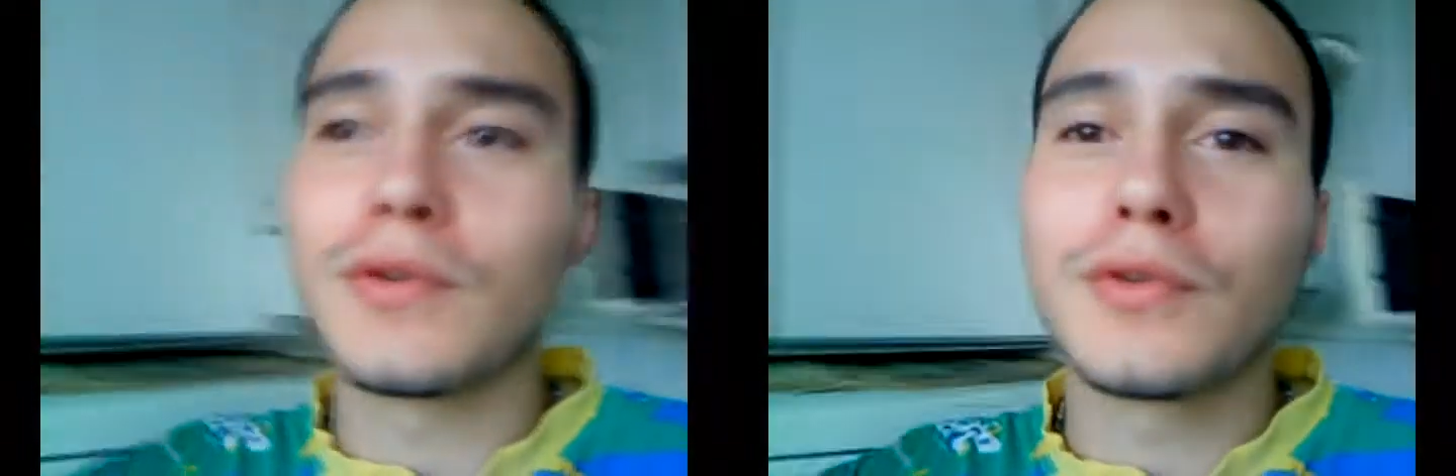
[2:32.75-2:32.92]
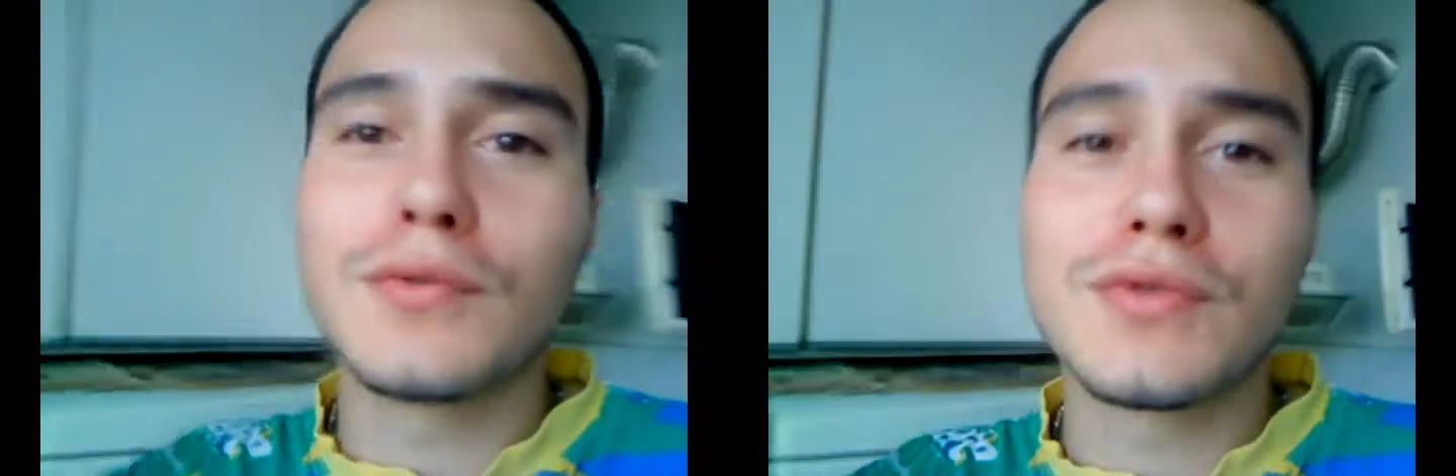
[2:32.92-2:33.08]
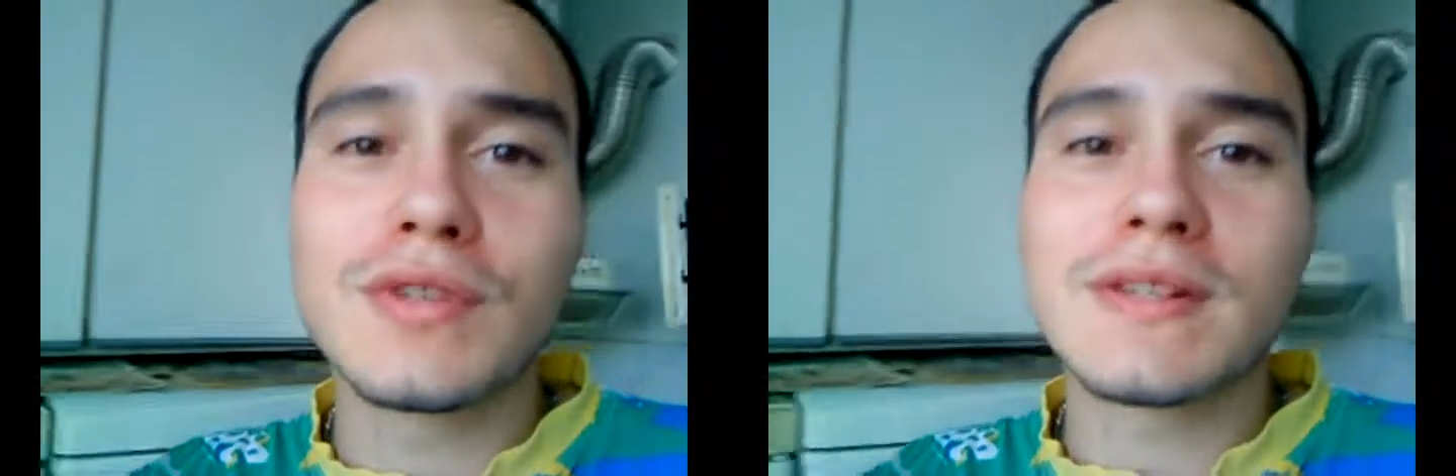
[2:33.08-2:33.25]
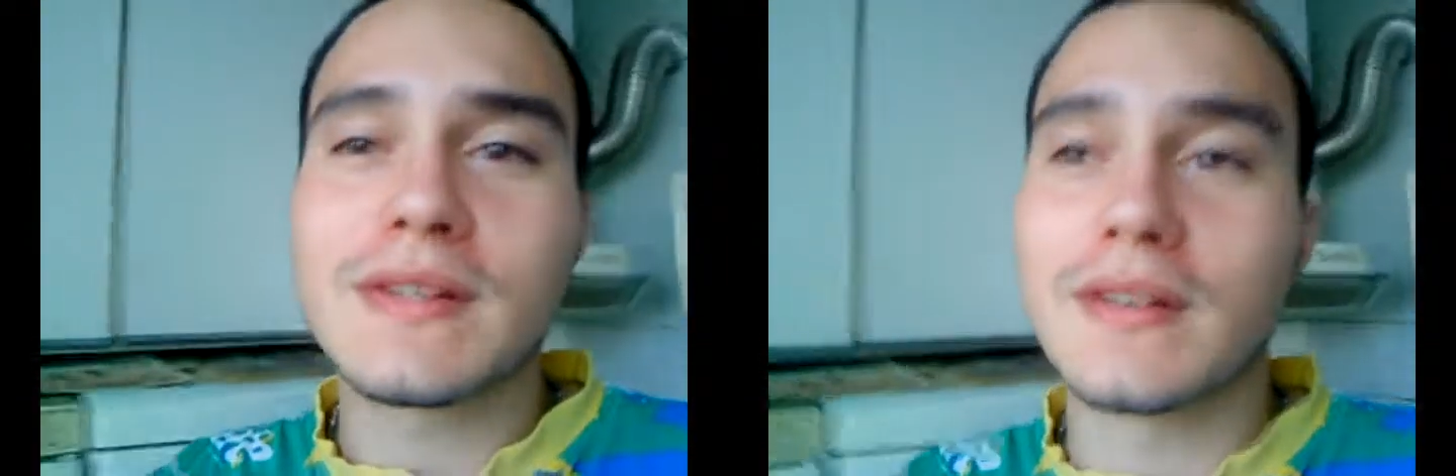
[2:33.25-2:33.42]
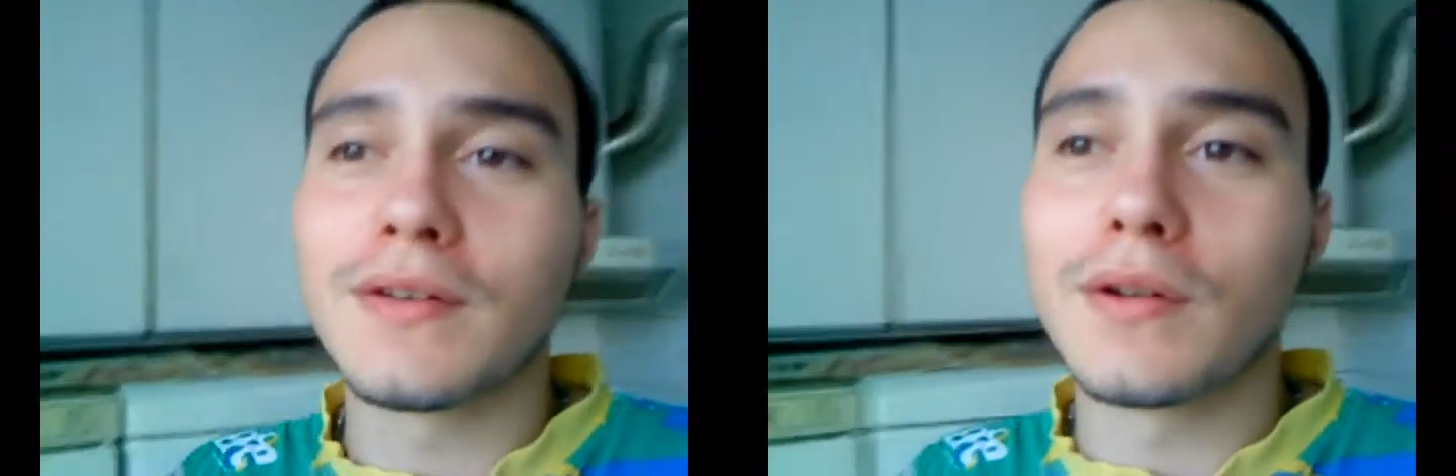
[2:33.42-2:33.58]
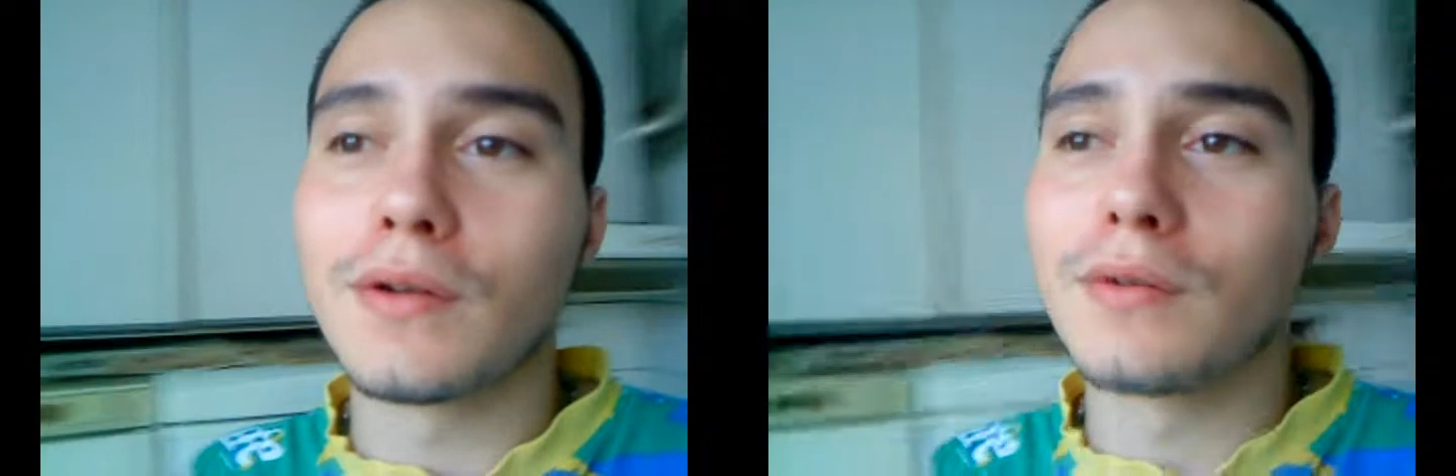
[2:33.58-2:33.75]
or you just
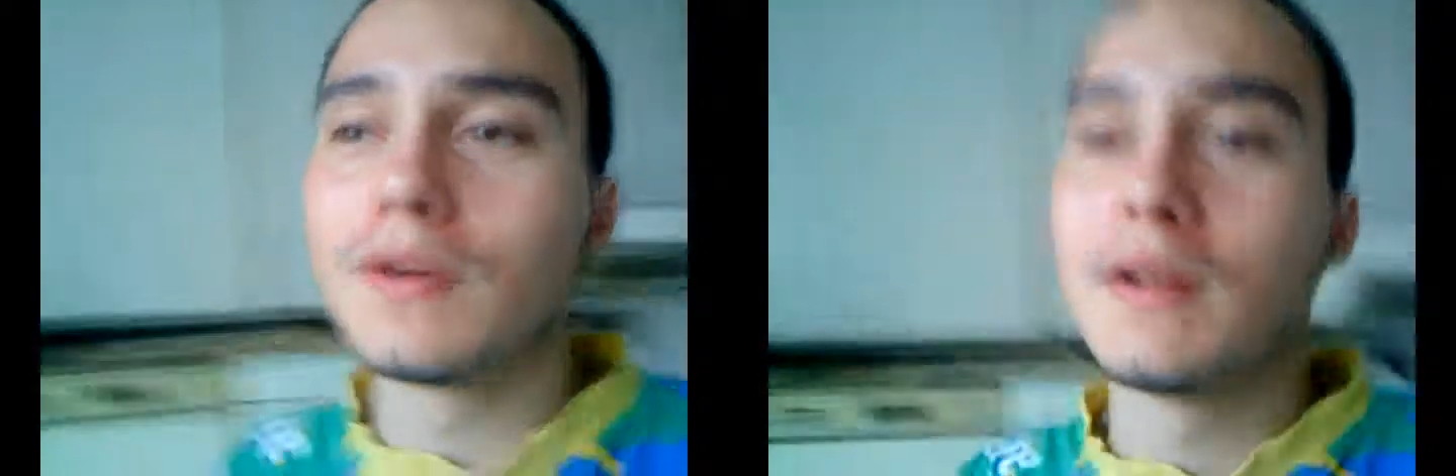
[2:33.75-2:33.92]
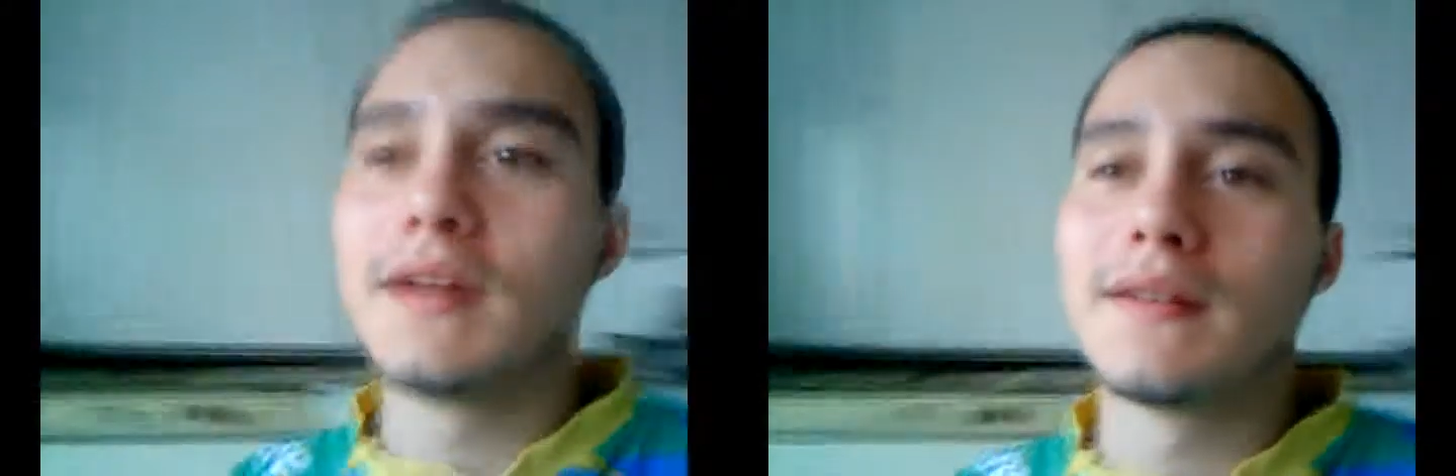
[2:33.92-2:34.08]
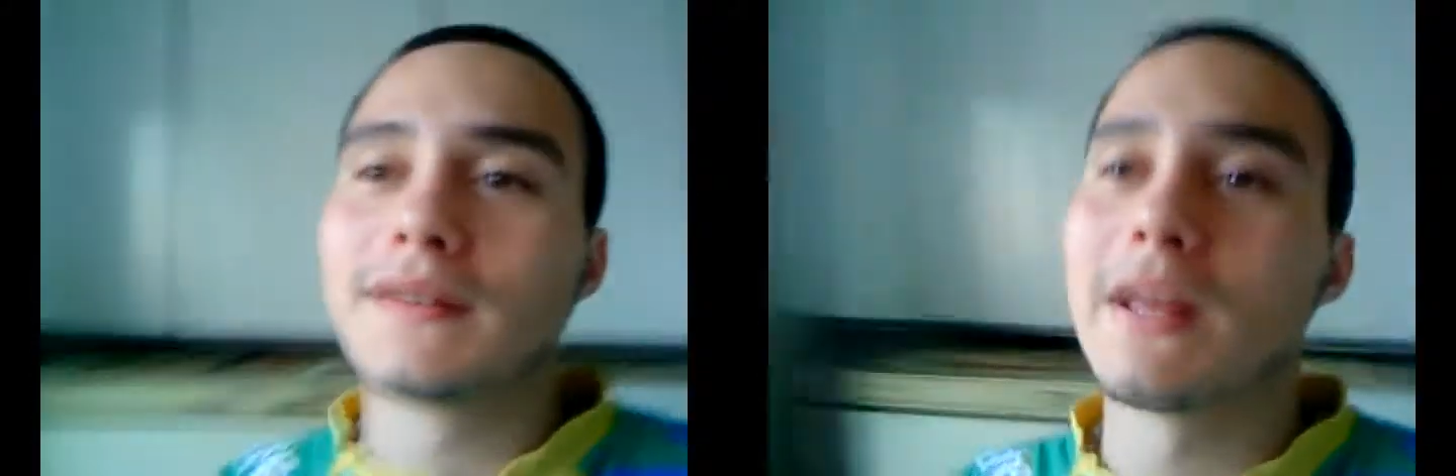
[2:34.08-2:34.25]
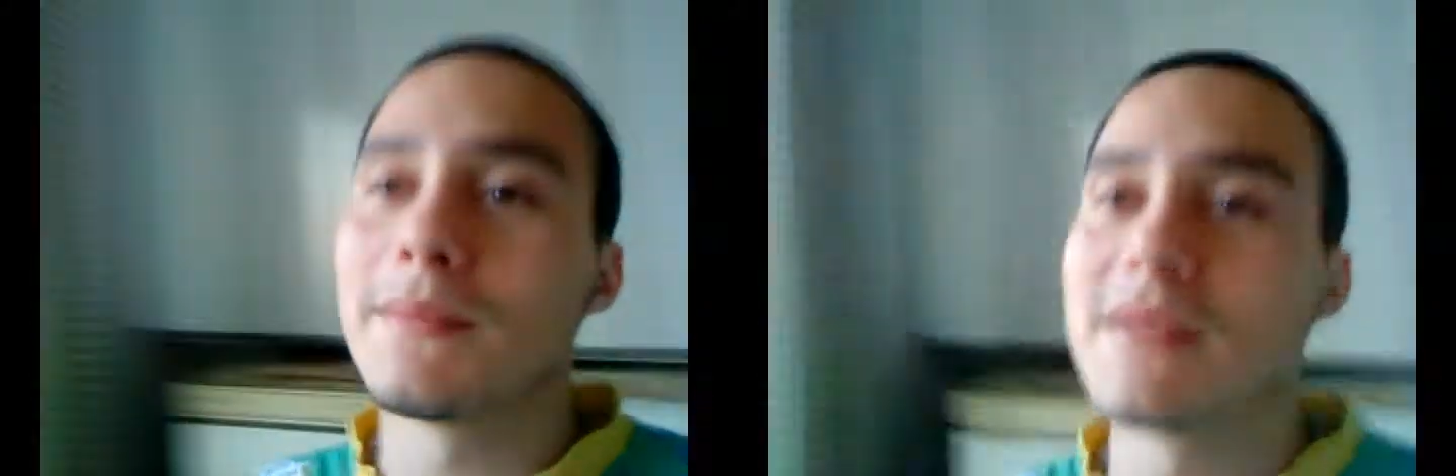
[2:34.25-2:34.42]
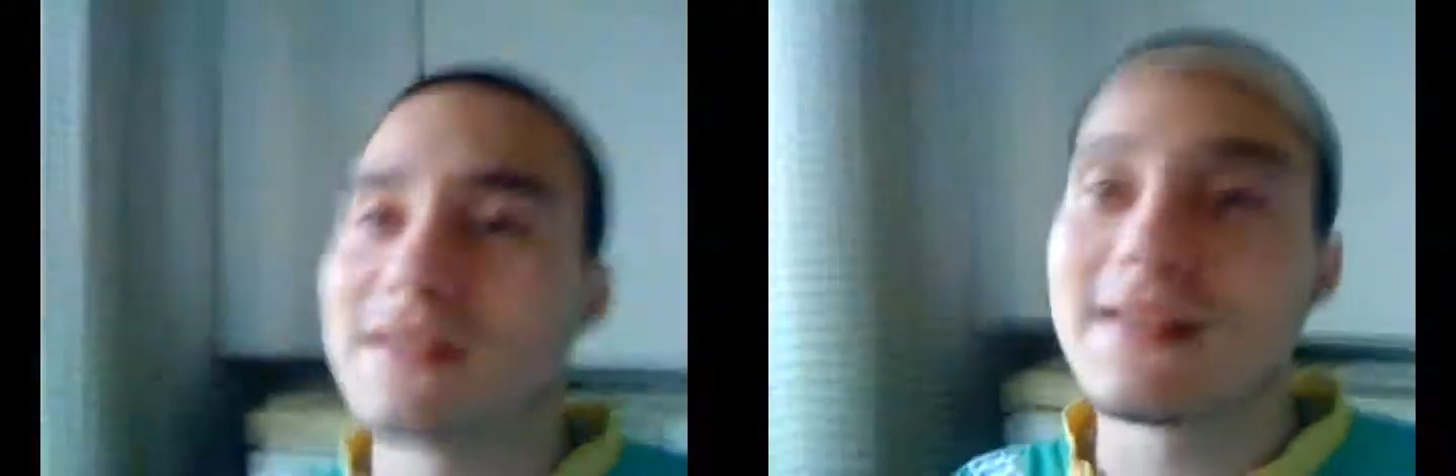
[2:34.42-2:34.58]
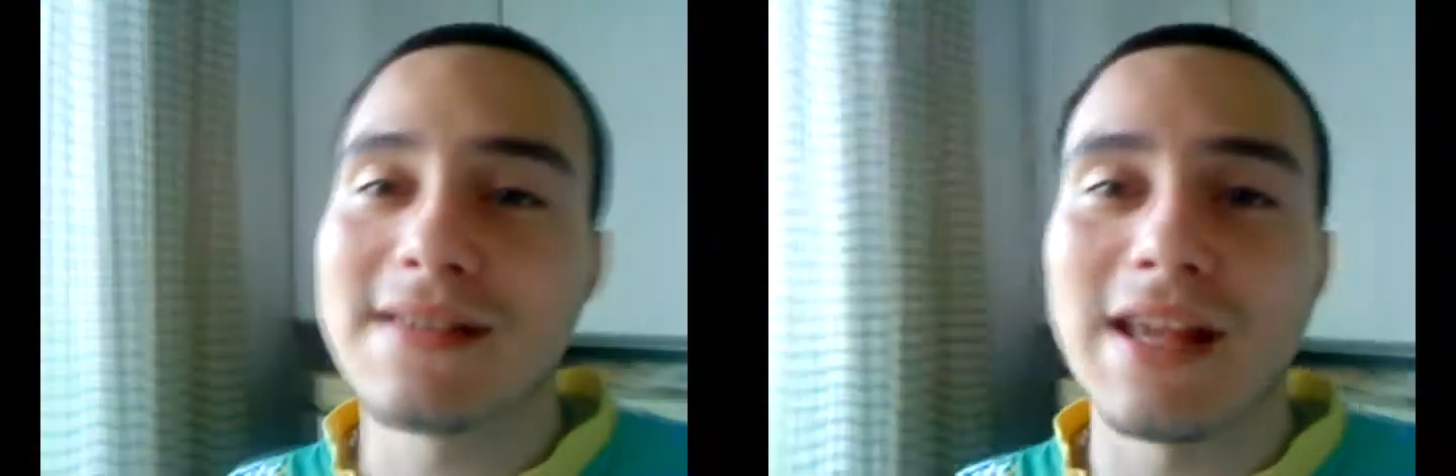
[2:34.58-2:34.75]
the name
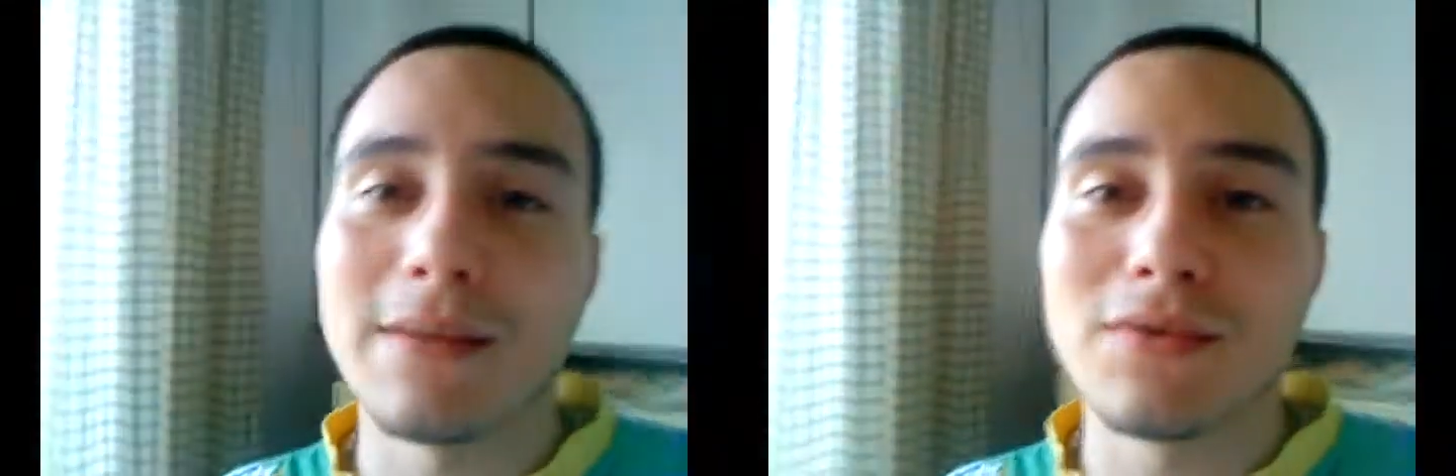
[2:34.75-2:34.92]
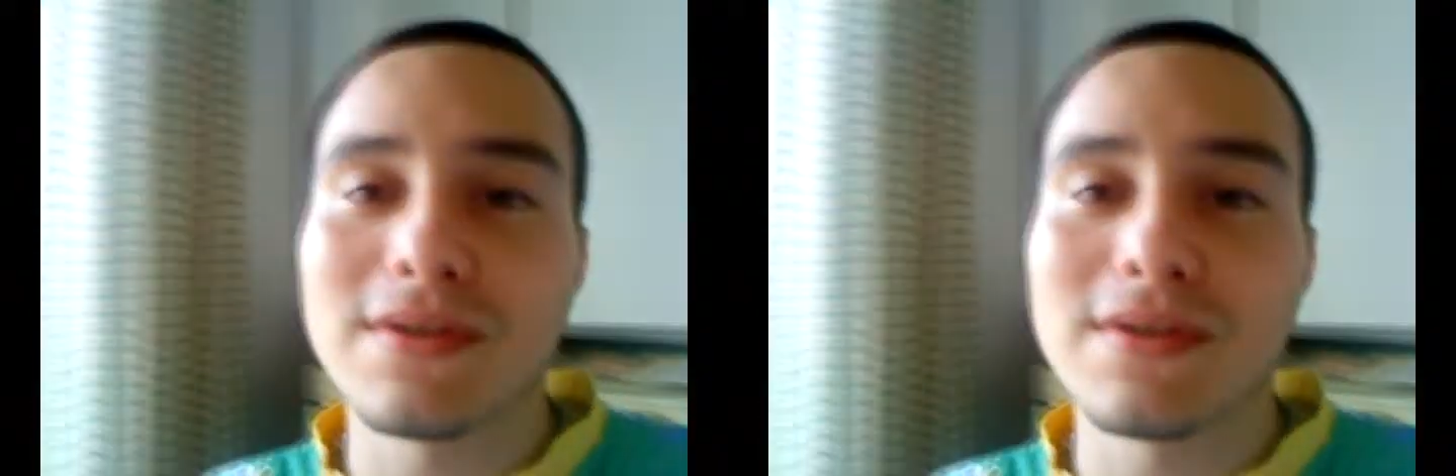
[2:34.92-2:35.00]
is the same.